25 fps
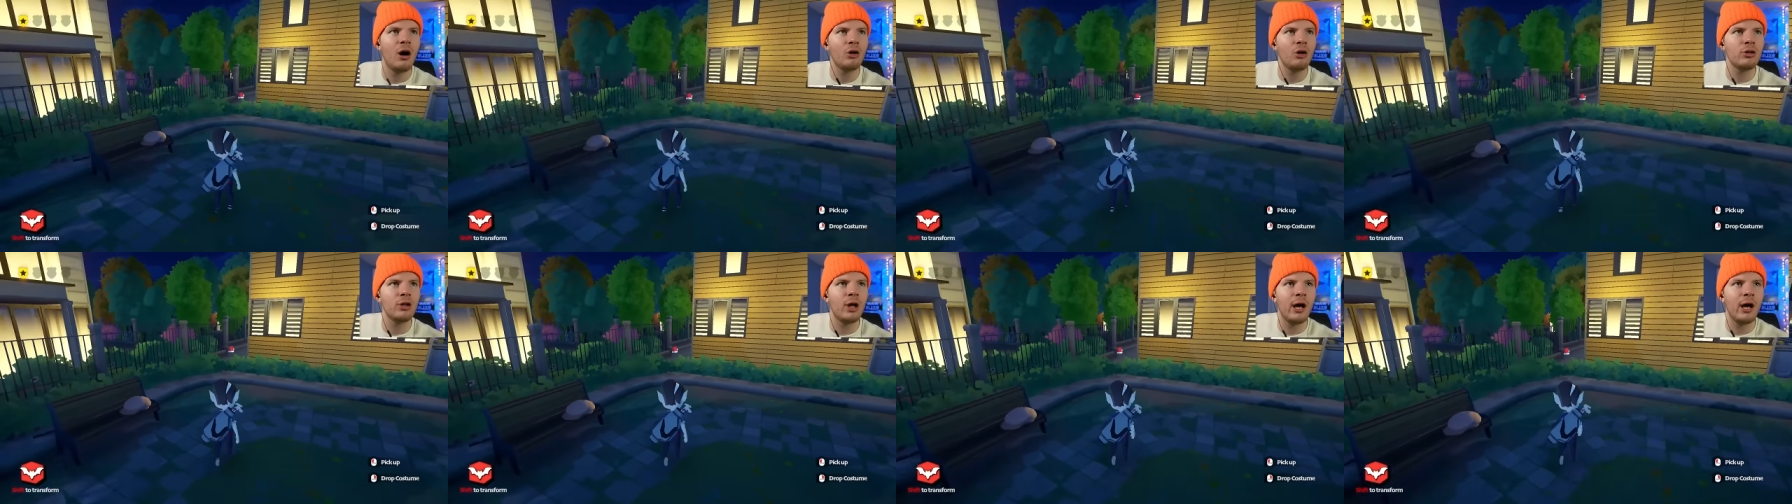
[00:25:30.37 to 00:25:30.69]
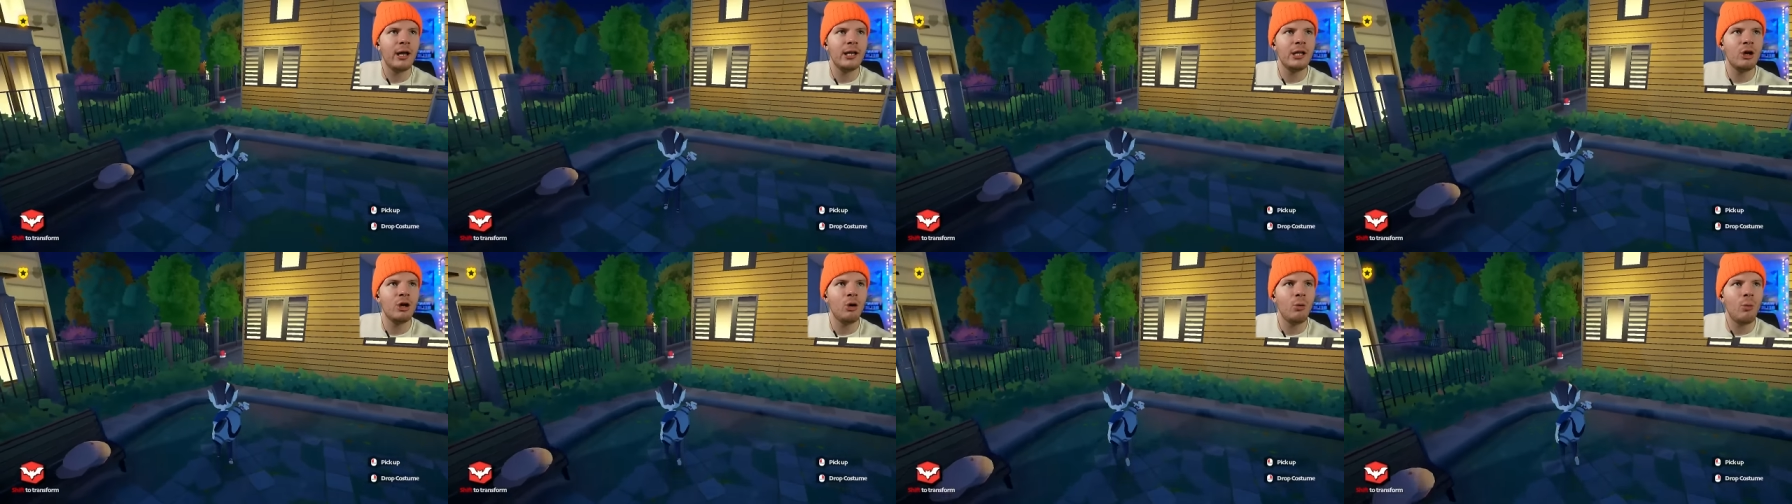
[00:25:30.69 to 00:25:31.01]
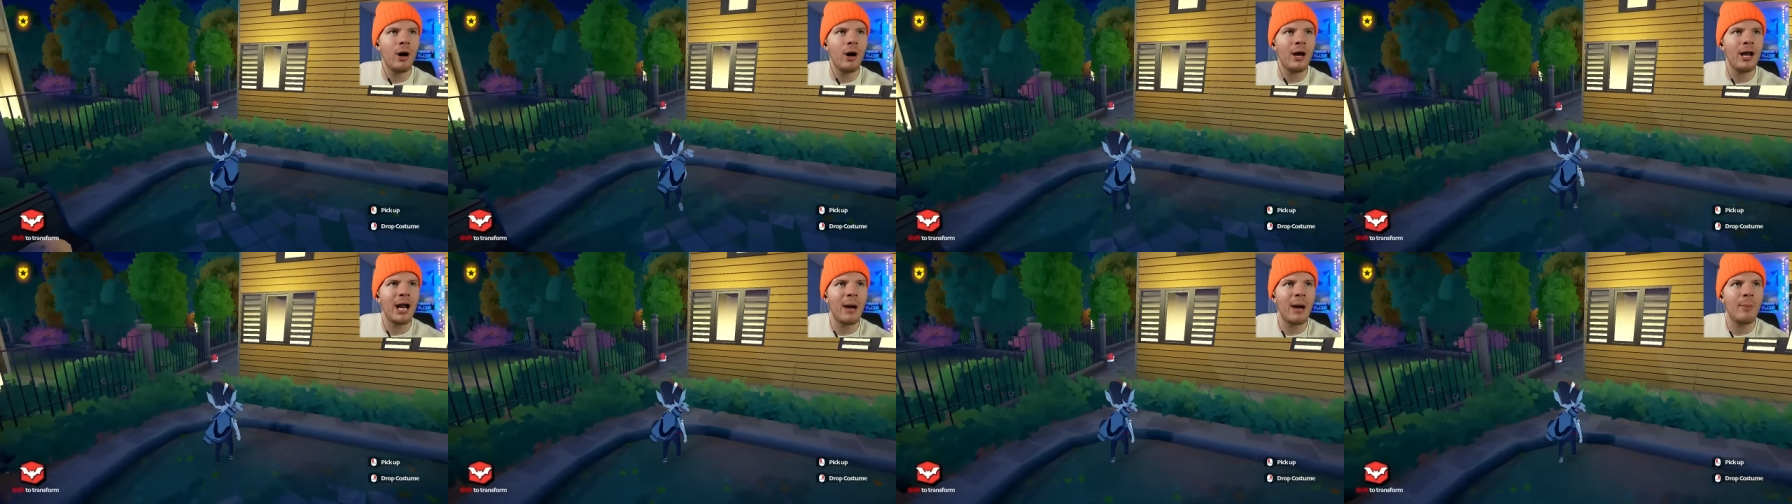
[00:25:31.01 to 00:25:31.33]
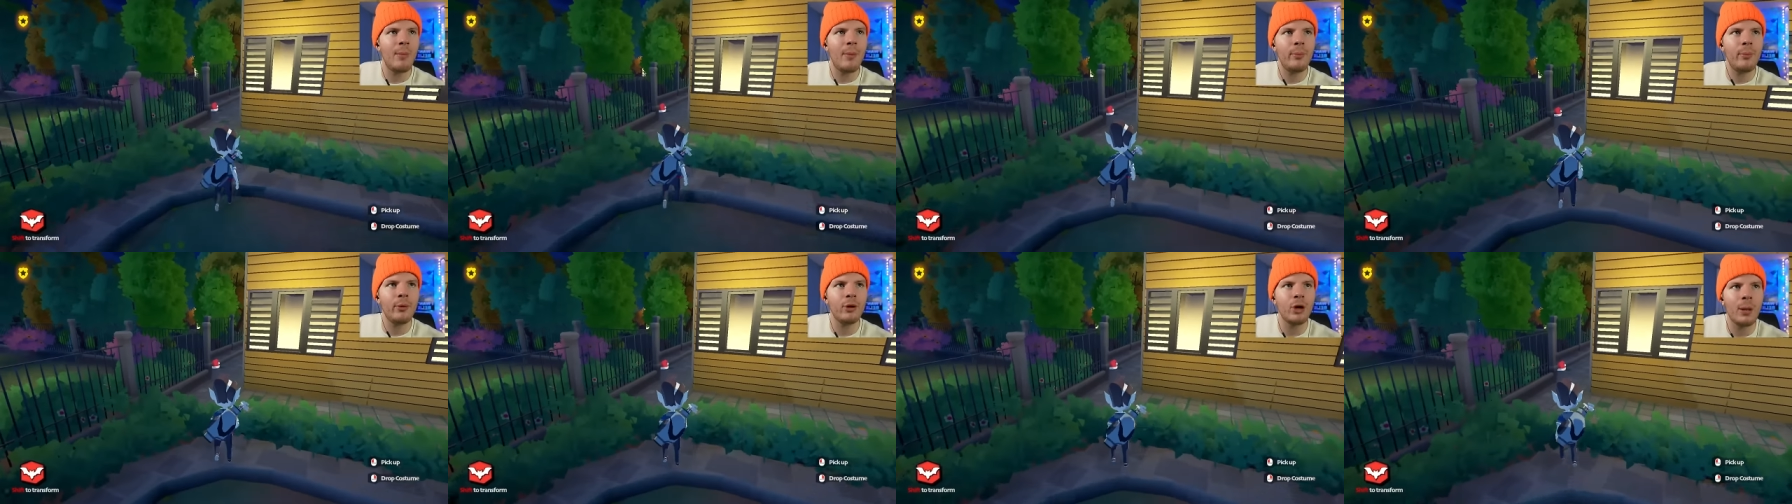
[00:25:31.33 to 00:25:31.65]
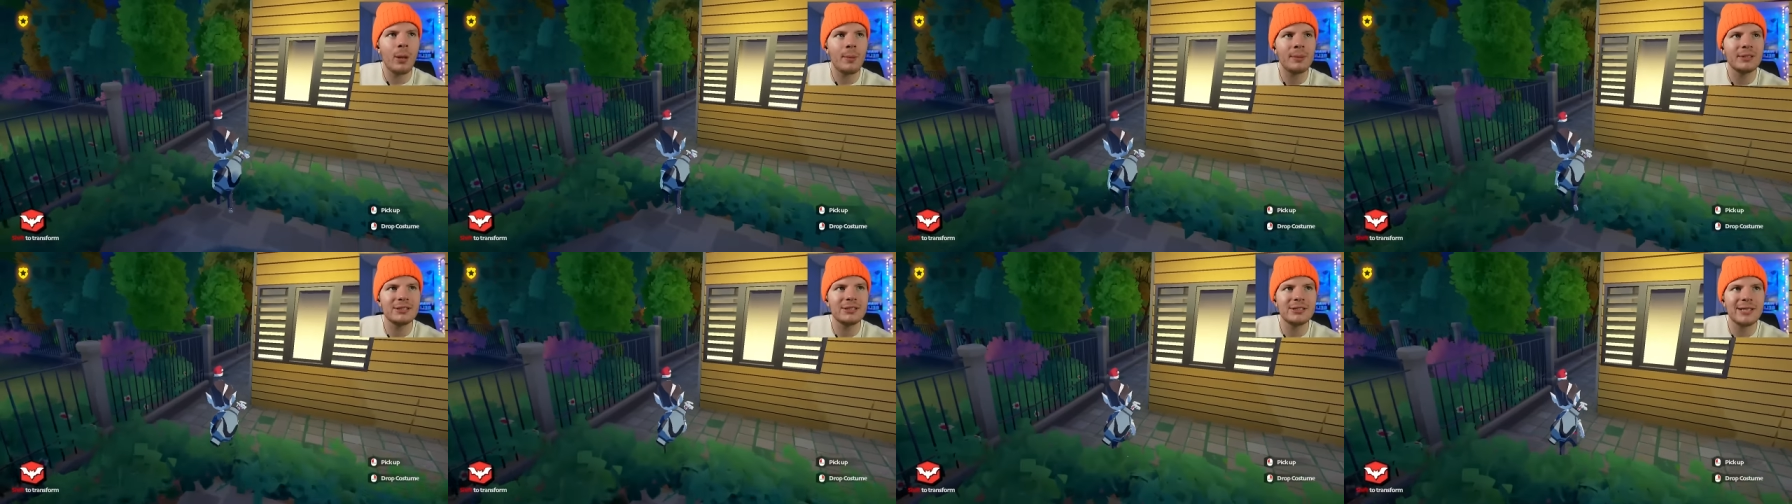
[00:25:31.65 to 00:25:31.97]
Hold on. You know what? I'm gonna put
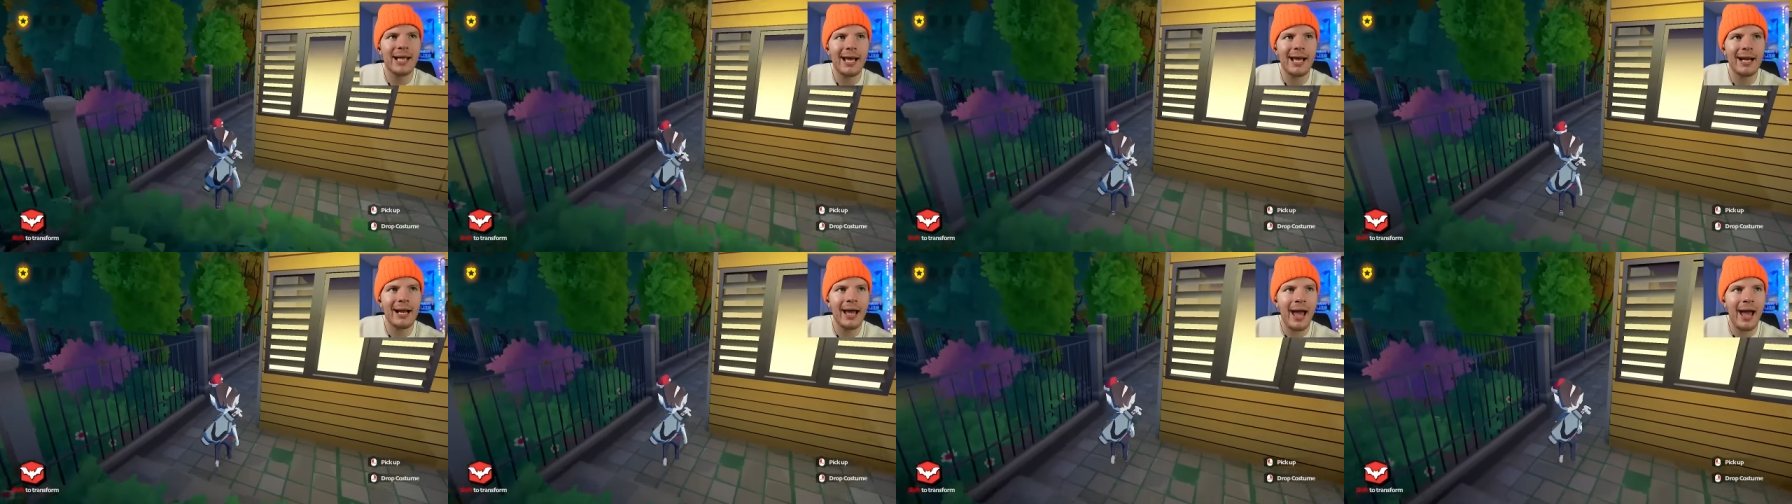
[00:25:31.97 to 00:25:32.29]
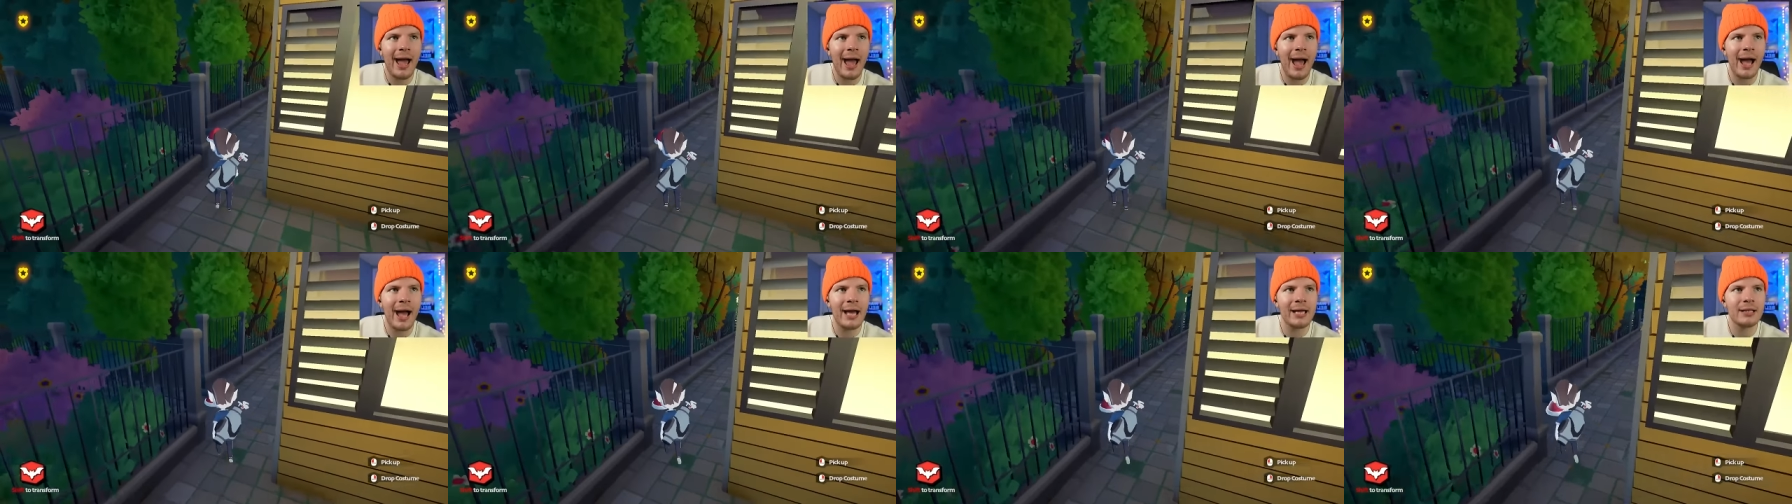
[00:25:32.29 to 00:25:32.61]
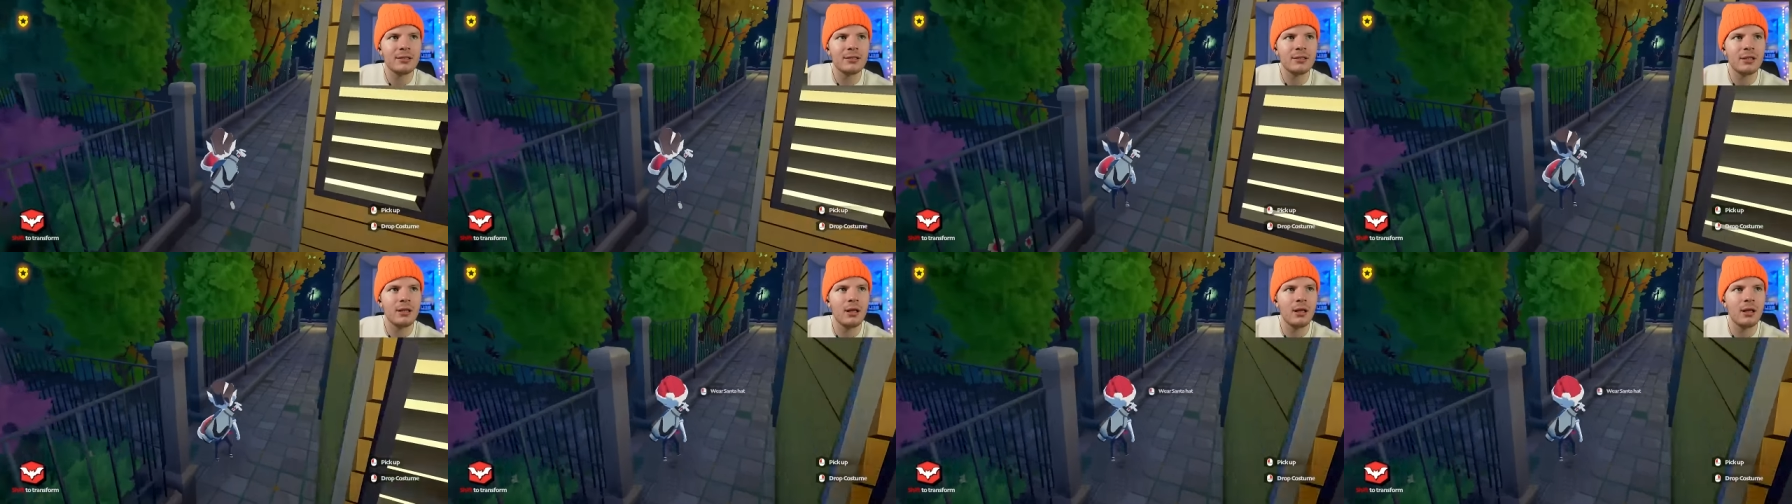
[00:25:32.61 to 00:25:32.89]
on the Santa hat.